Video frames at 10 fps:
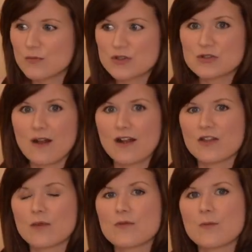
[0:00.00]
computer
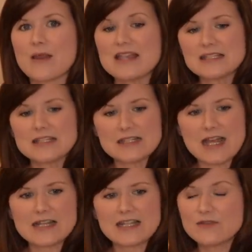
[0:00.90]
algorithm that basically
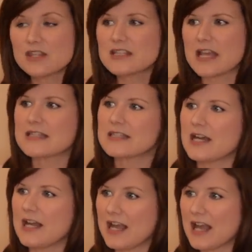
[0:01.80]
said, given the data
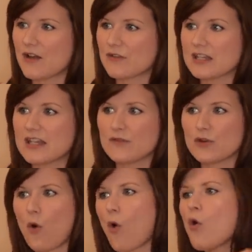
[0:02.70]
that I have and
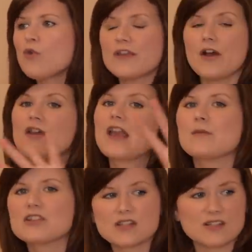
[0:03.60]
given all the other
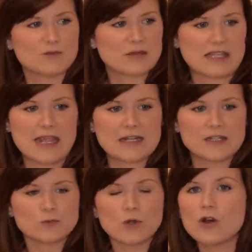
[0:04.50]
images that have been
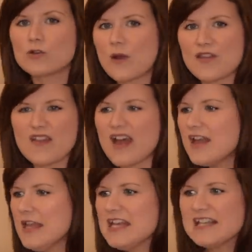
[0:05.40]
taken in the world, whether
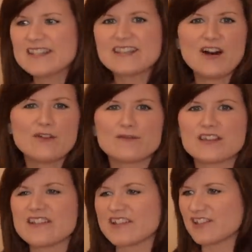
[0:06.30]
they're
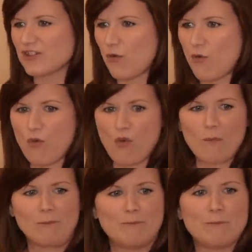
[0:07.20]
selfies
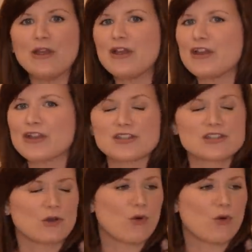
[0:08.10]
or birds